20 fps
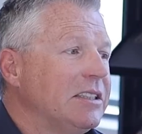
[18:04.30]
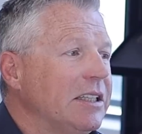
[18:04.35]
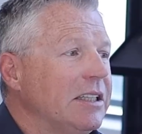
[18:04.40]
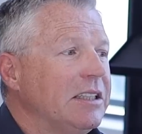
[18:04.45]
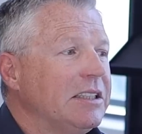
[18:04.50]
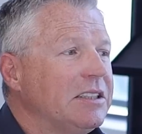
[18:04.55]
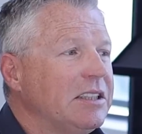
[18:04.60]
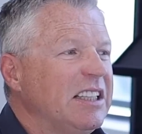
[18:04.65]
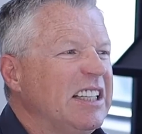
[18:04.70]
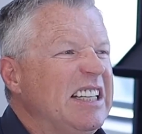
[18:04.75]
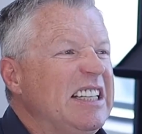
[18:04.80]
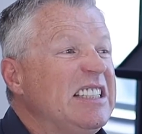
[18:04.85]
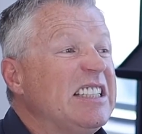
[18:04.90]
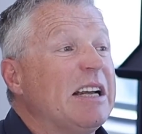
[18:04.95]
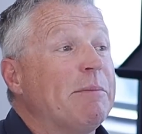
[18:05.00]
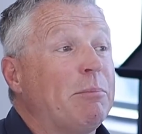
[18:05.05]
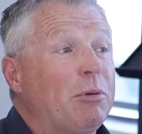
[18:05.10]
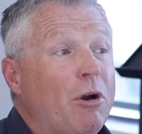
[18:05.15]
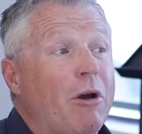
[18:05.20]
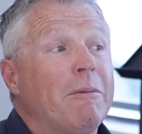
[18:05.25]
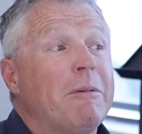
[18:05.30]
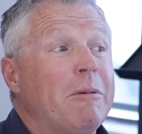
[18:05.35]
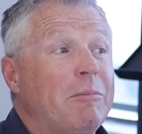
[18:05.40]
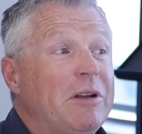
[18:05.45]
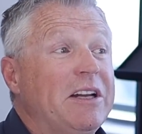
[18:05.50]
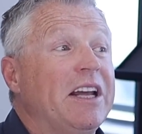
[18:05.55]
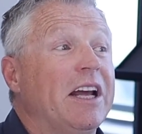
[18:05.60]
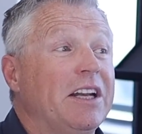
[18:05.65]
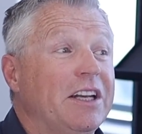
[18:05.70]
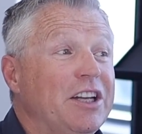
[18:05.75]
Say, listen, he's
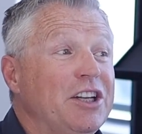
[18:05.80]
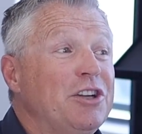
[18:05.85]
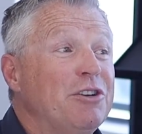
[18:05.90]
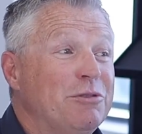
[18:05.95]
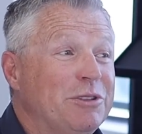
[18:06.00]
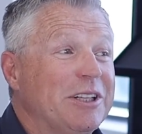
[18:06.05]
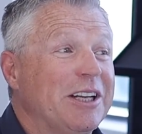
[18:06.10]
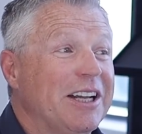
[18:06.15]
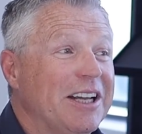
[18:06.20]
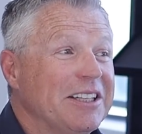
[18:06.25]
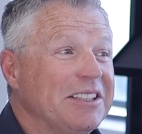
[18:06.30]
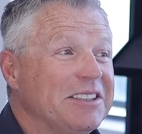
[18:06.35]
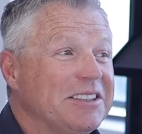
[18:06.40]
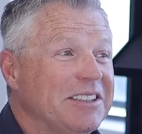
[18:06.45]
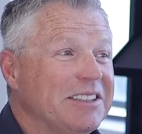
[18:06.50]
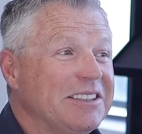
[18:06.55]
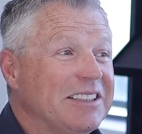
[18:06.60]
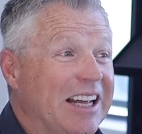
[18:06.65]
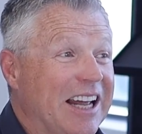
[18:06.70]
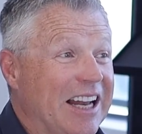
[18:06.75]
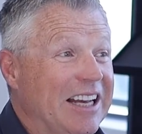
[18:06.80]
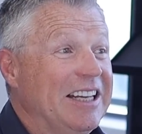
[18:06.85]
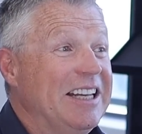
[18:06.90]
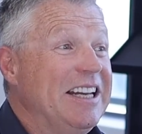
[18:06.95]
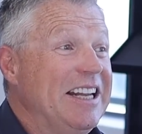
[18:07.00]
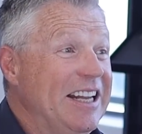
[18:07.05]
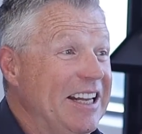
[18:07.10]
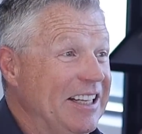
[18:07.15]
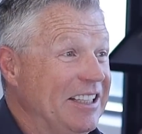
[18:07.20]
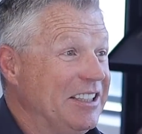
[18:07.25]
probably underutilized and
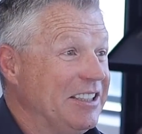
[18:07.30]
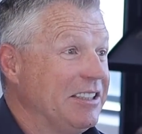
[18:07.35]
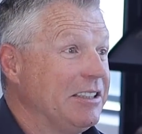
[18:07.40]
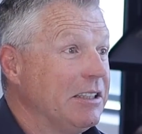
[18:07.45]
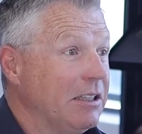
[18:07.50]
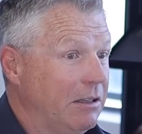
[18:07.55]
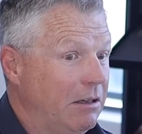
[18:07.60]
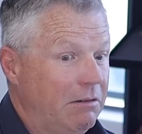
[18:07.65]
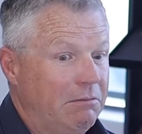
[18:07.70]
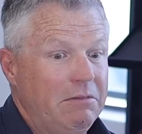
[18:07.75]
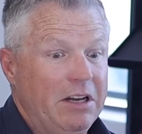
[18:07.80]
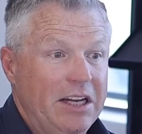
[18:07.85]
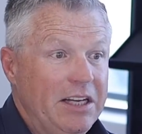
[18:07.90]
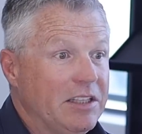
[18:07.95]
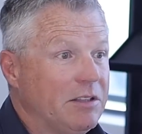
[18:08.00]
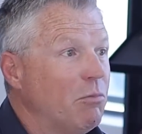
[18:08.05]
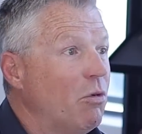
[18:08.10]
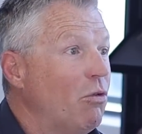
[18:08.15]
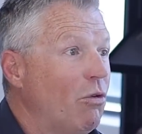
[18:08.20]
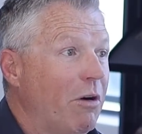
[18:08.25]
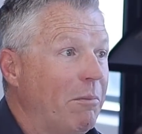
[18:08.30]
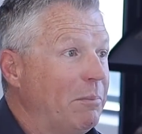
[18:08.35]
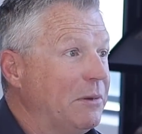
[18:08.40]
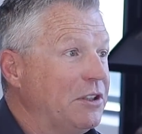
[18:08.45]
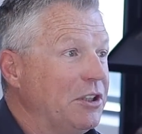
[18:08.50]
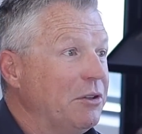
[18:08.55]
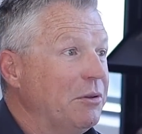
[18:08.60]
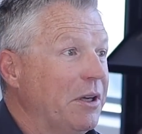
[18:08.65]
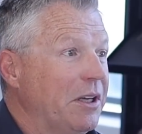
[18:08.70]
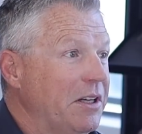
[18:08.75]
needs more
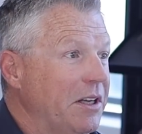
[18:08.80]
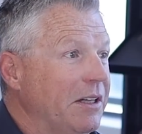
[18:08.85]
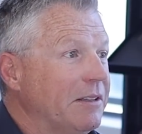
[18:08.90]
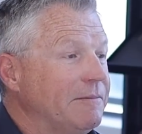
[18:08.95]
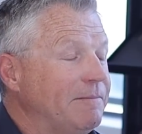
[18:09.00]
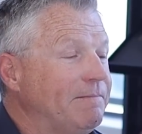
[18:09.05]
opportunity.